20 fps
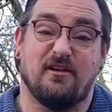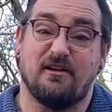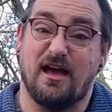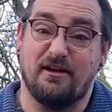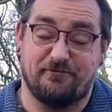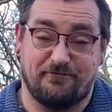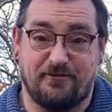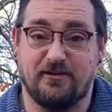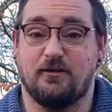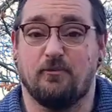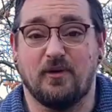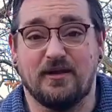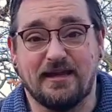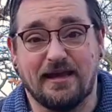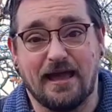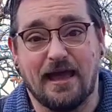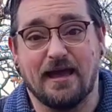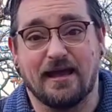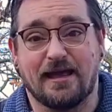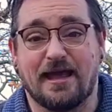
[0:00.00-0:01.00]
for when you
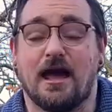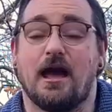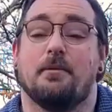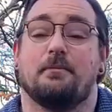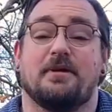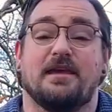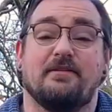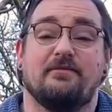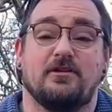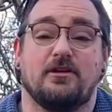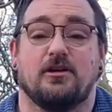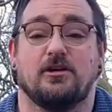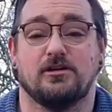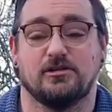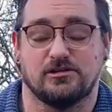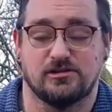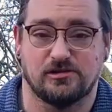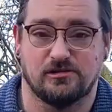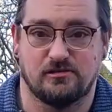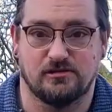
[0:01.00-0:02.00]
get at camp, giving your
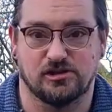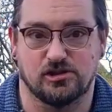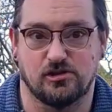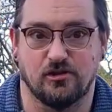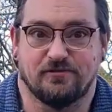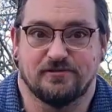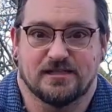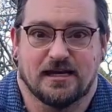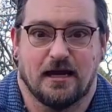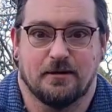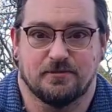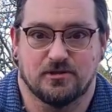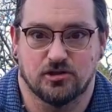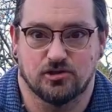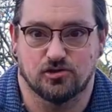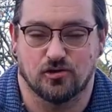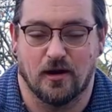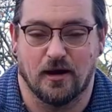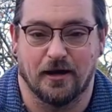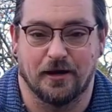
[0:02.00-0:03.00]
stuff time to
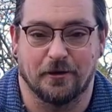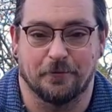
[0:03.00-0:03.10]
dry.